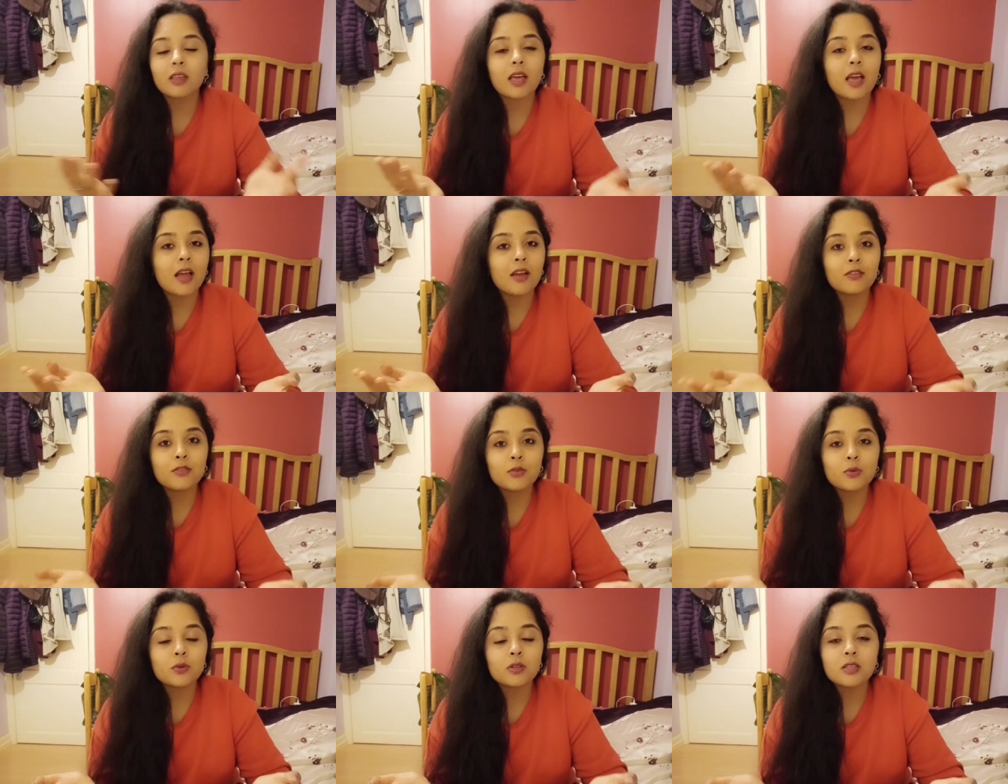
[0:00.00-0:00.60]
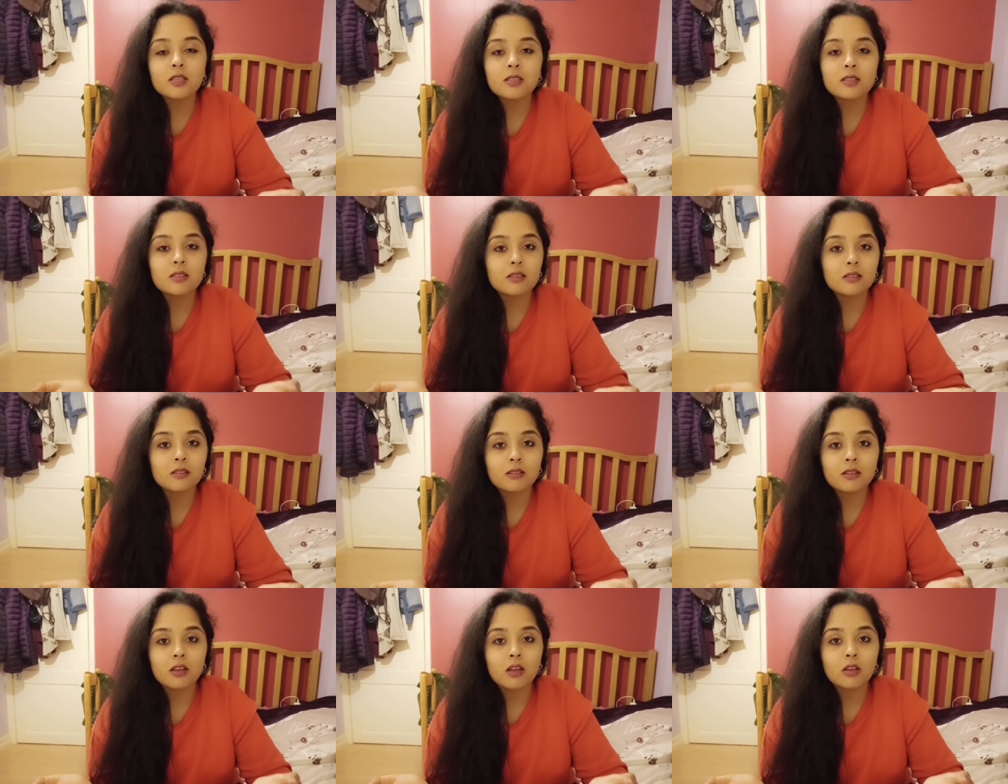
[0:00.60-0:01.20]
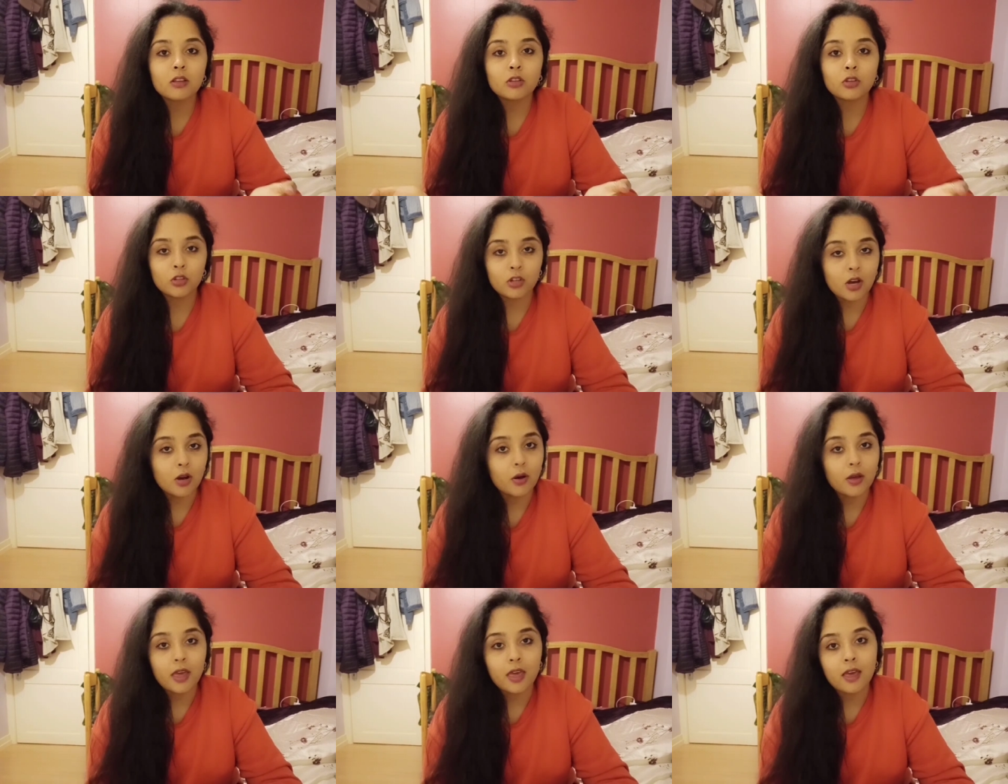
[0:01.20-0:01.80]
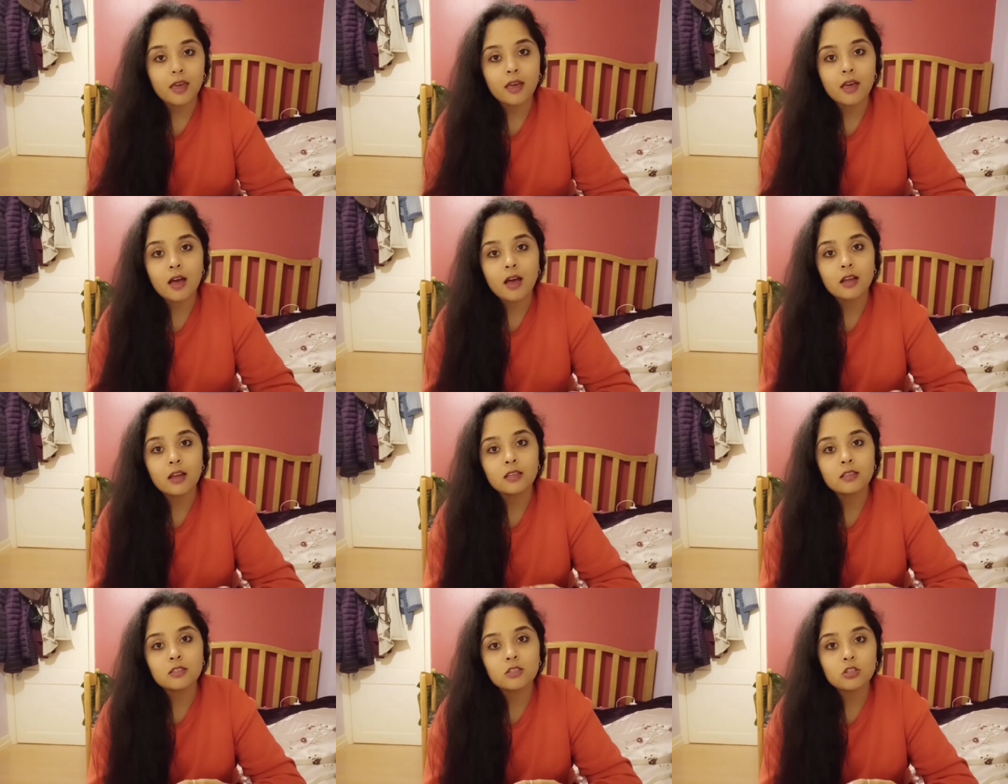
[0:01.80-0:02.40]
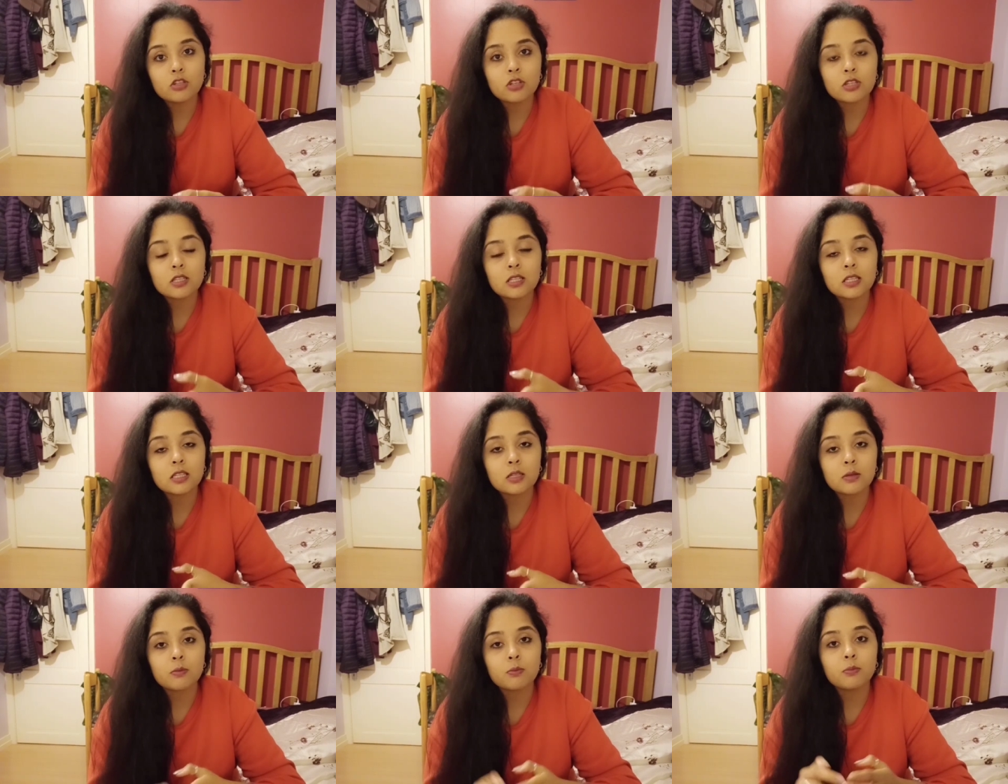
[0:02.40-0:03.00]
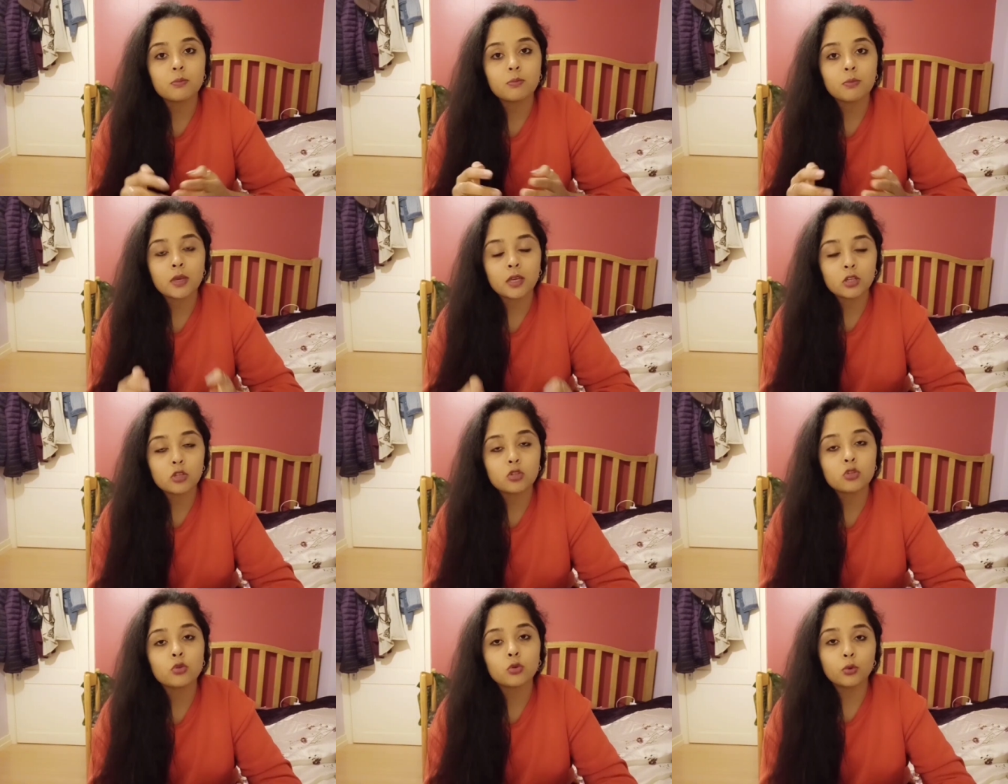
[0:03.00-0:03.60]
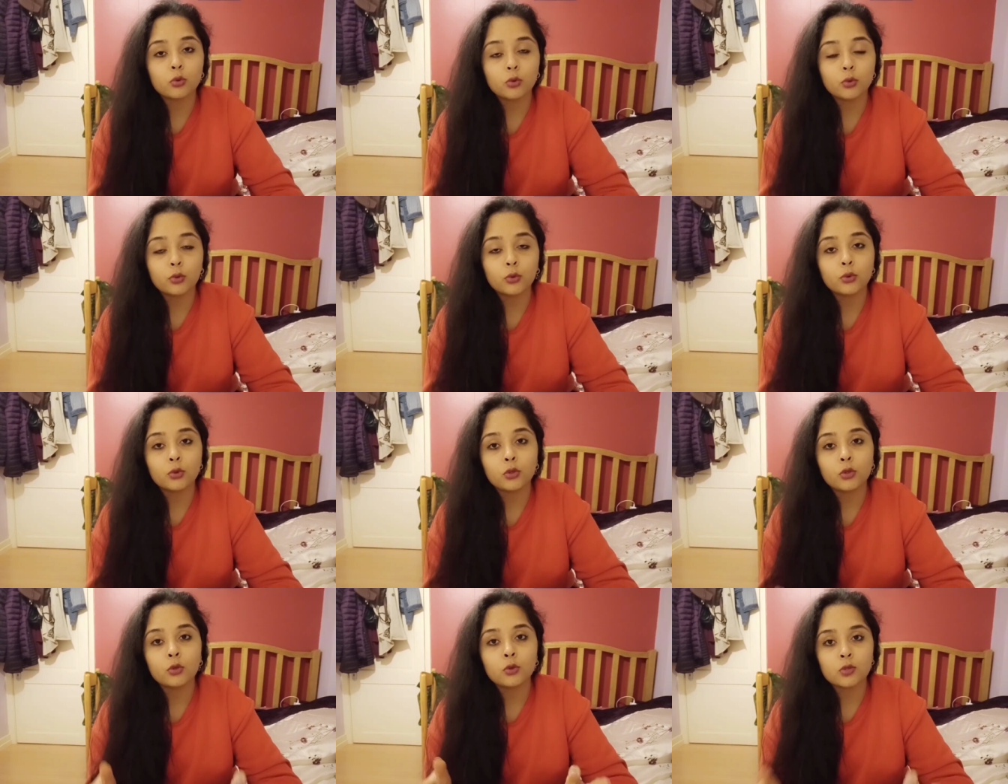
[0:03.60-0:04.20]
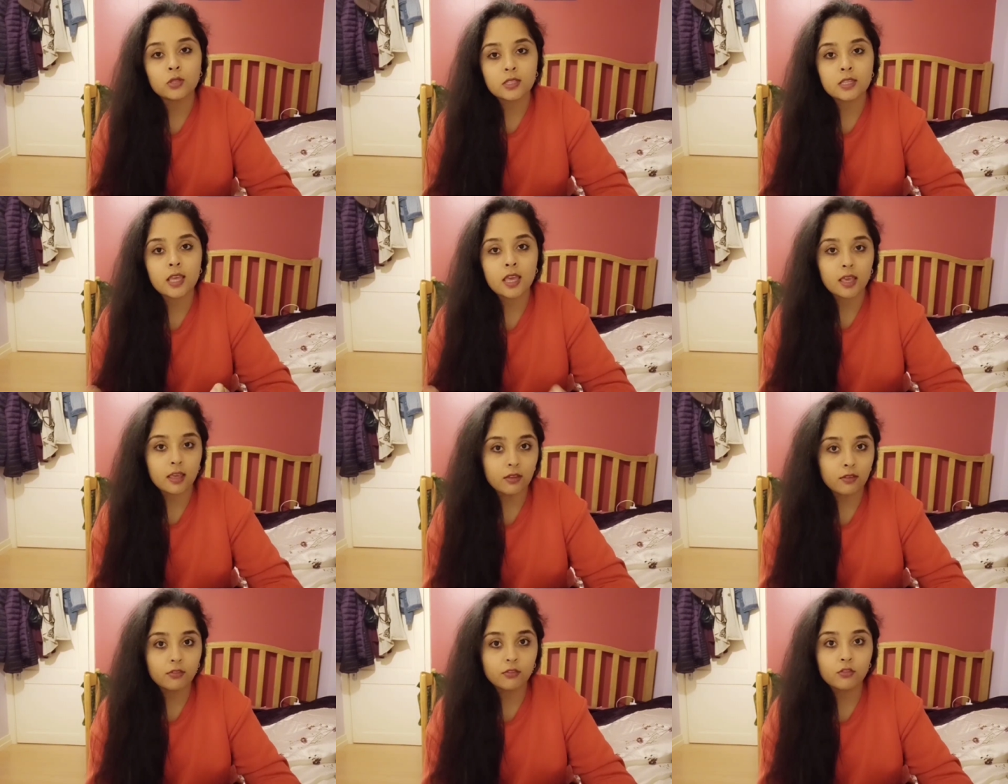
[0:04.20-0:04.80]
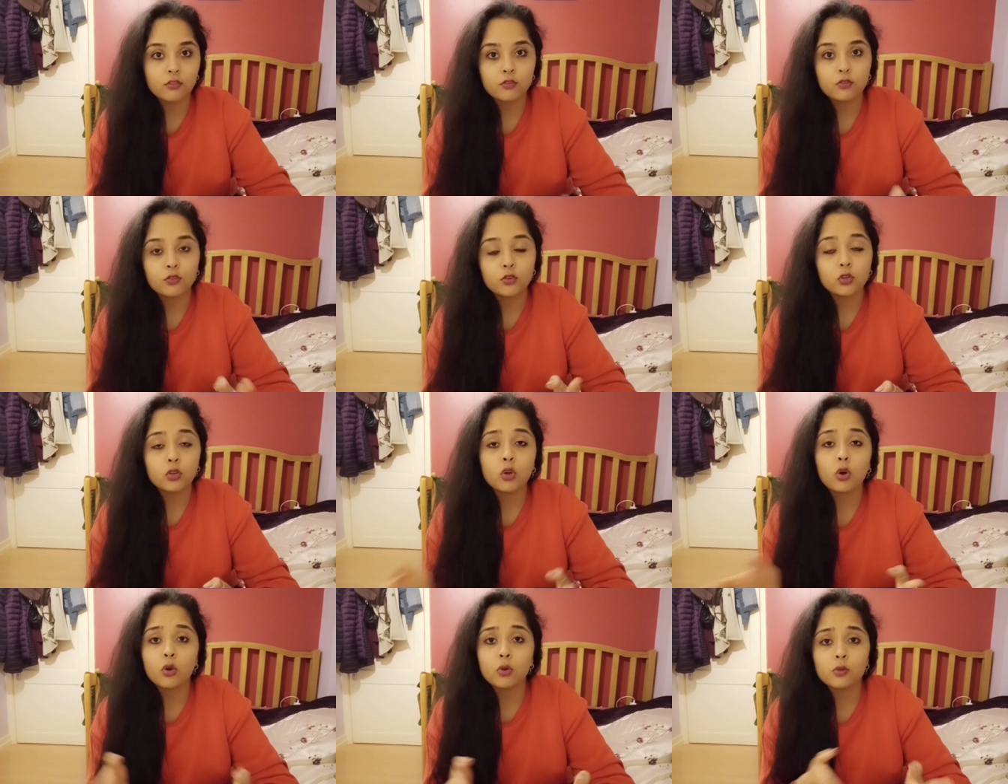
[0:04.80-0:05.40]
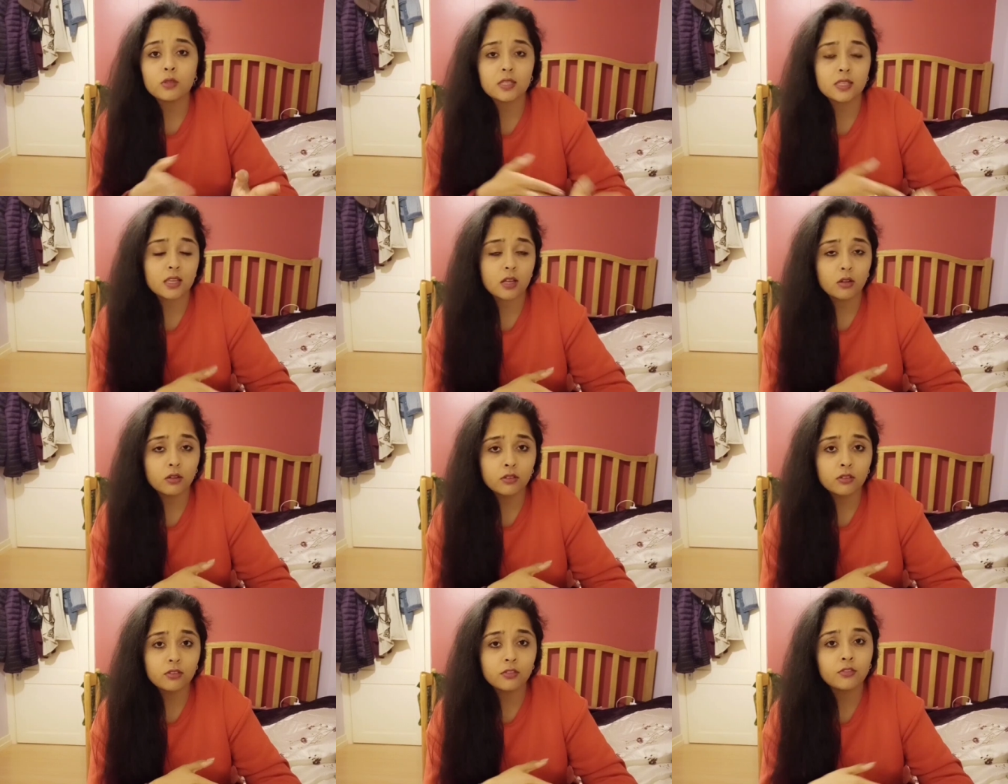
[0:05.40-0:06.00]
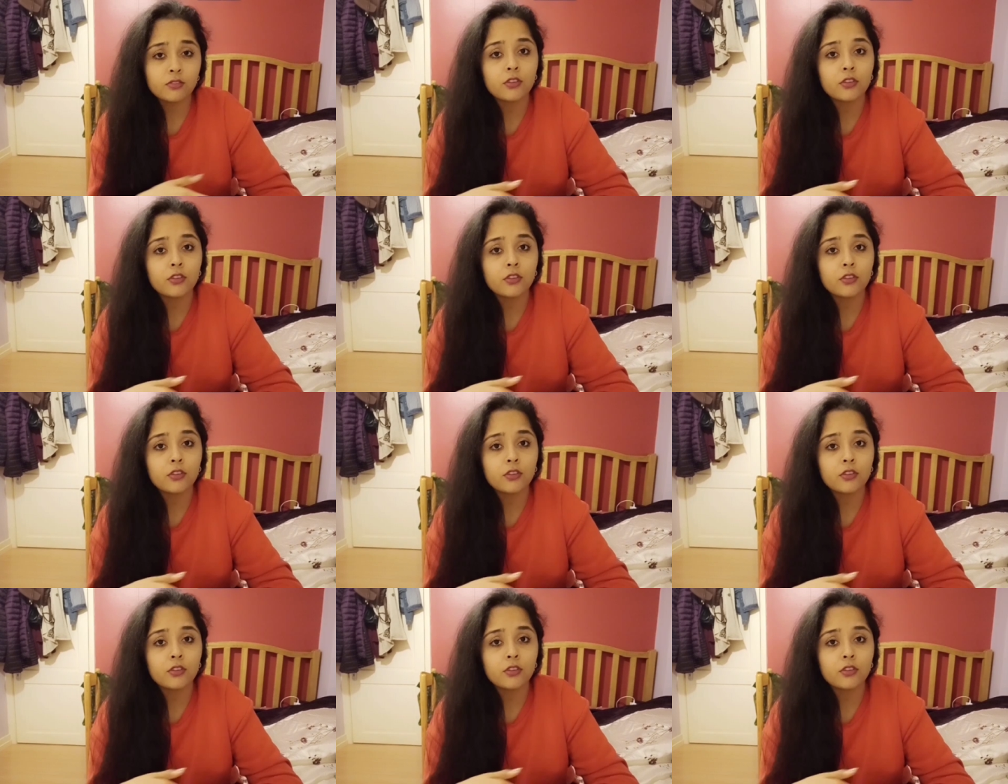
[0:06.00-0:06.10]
everyone isn't good out here, and you just need to make sure you're safe for your own self.